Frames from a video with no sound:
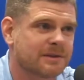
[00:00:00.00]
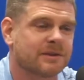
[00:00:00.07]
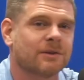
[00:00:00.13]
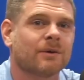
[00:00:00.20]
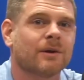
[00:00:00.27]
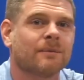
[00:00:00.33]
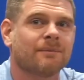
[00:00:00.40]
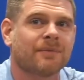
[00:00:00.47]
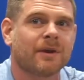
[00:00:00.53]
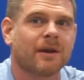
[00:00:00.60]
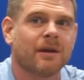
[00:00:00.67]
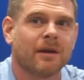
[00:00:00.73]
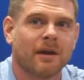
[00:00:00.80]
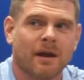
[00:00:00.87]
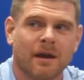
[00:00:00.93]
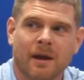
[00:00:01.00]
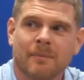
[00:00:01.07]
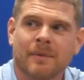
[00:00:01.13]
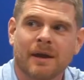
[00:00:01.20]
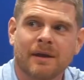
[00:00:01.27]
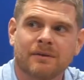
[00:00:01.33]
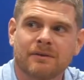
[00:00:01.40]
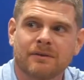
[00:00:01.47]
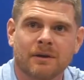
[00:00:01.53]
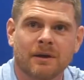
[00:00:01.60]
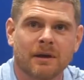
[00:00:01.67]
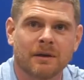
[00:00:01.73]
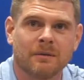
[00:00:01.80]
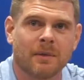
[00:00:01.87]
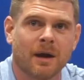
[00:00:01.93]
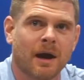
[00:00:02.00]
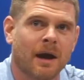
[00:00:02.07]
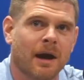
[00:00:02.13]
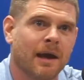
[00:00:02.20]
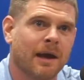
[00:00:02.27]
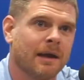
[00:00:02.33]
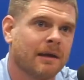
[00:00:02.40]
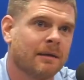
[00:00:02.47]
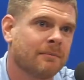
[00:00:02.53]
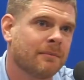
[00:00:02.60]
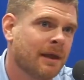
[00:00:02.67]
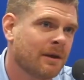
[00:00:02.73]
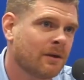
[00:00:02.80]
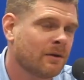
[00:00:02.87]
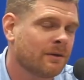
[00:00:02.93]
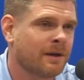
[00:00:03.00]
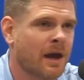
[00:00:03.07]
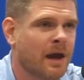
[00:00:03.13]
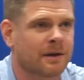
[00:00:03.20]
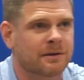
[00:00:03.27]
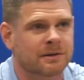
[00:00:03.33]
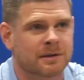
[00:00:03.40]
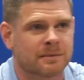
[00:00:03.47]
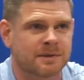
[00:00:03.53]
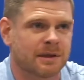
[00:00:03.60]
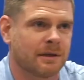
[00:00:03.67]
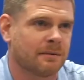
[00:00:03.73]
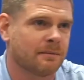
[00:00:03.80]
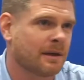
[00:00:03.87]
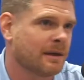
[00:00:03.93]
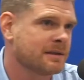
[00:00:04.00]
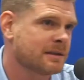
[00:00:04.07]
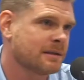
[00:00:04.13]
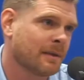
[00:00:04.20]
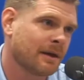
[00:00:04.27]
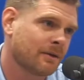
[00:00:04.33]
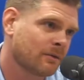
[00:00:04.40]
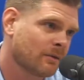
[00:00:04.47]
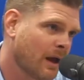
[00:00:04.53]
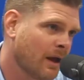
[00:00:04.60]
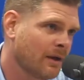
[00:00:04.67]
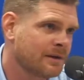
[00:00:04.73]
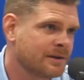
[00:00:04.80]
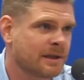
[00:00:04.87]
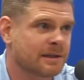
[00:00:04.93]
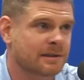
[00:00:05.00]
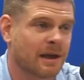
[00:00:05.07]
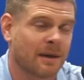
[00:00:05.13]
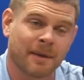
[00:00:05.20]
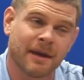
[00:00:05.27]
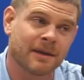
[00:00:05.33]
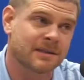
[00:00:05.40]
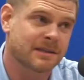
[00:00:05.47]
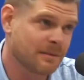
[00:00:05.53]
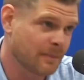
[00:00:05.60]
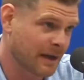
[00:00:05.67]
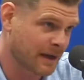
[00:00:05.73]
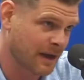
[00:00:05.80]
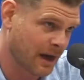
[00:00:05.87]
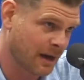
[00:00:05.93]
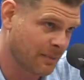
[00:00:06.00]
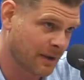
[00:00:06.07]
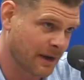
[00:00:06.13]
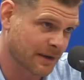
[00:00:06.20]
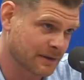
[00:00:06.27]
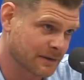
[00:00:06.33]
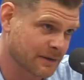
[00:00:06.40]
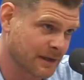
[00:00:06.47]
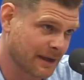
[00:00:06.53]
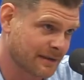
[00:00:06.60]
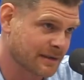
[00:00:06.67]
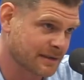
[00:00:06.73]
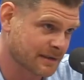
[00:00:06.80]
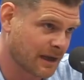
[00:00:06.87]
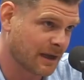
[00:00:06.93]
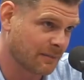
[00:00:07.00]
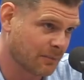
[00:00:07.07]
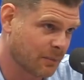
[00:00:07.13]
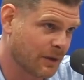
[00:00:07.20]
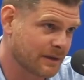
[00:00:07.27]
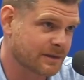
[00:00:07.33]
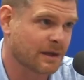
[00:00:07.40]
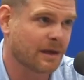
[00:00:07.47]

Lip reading: her. And I'm being seen by medical doctors. I'm getting seen by neurologists. I'm getting seen by chiropractors at this point in time